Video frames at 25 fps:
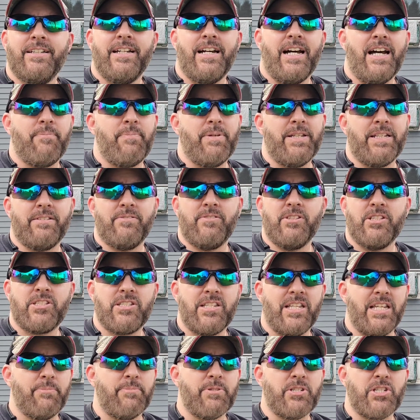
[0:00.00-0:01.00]
I've been
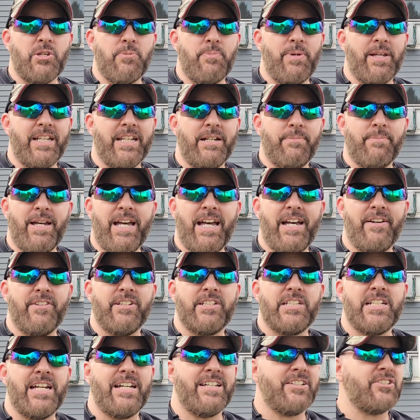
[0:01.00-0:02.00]
slammed with so many of them, I
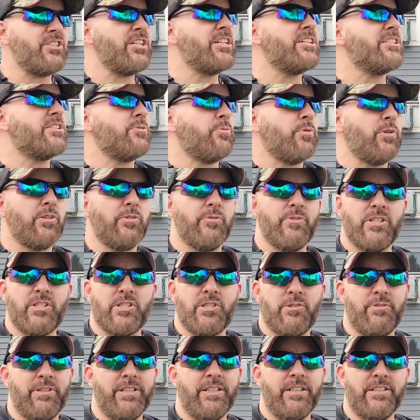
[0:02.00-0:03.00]
haven't had a chance to work on this
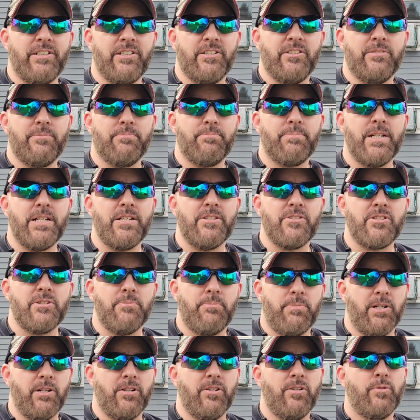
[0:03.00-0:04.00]
three hundred, but
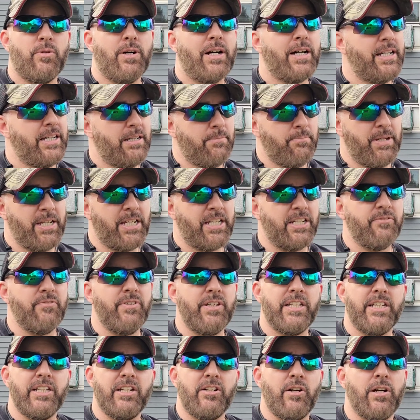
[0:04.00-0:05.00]
tomorrow I am making a
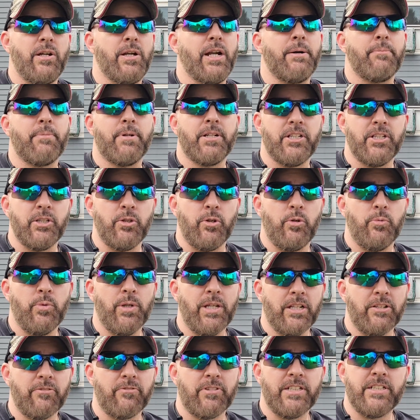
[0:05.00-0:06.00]
video and I'm going to do a
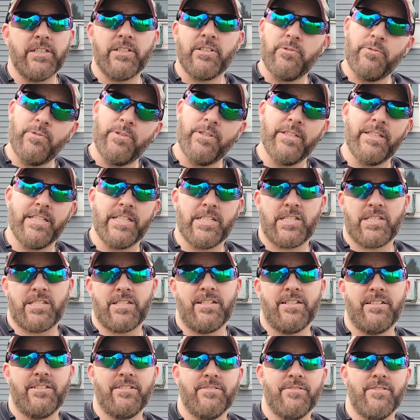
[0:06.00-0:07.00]
will it run on this
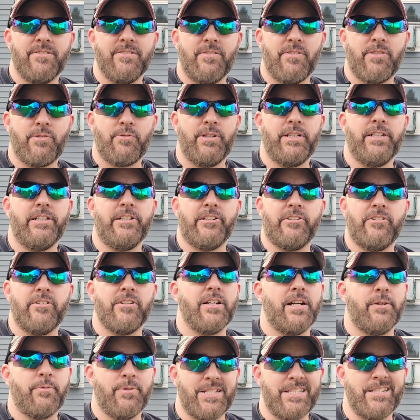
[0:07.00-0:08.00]
uh, three hundred.
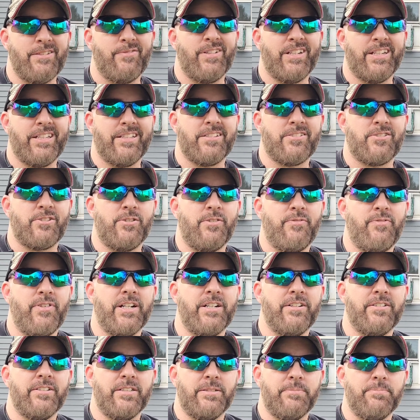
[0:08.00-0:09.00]
I want to see if I can get this girl
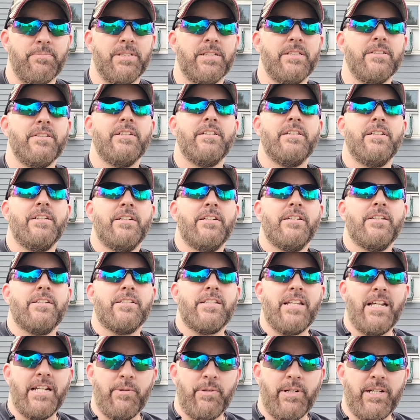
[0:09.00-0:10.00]
fired up.
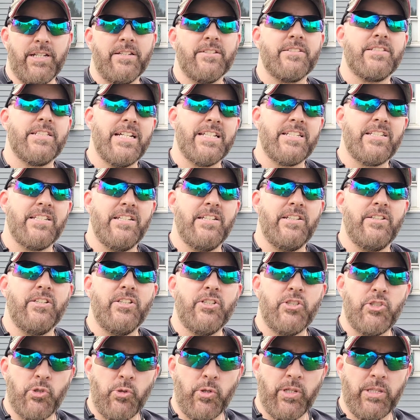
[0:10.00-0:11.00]
So anyway, so that's it.
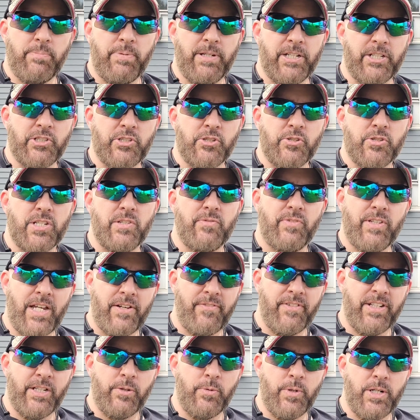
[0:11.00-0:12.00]
Enjoy the pictures. If you
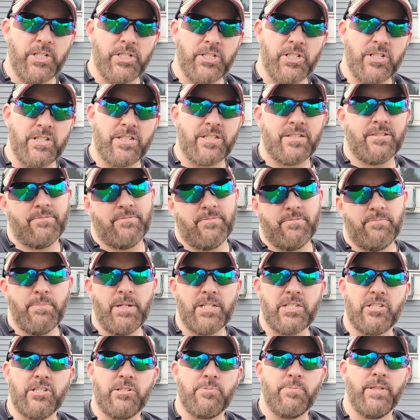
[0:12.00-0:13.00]
have any questions,
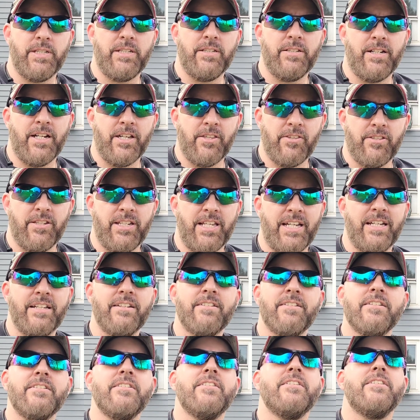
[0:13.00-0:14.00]
message me. Other than
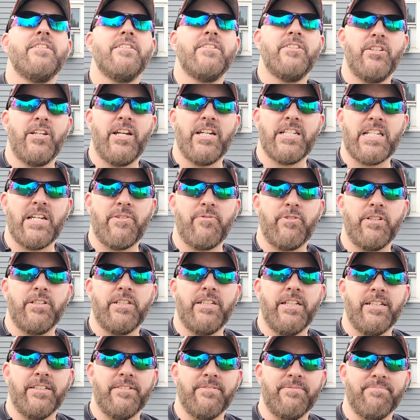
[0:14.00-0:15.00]
that, you guys have a good
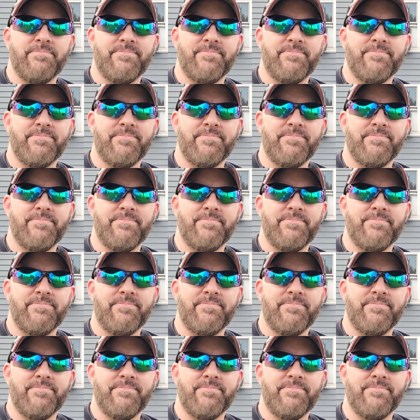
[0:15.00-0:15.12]
day.